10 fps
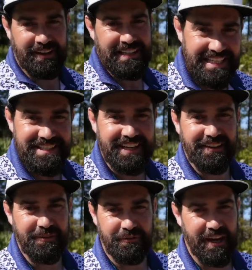I need to hit
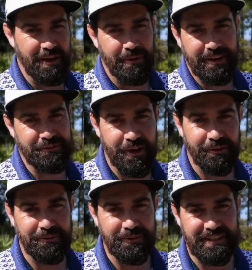the fairway. You
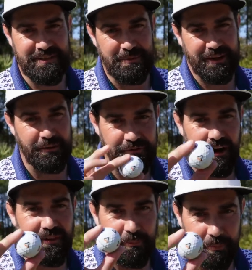don't. You need to be able to find the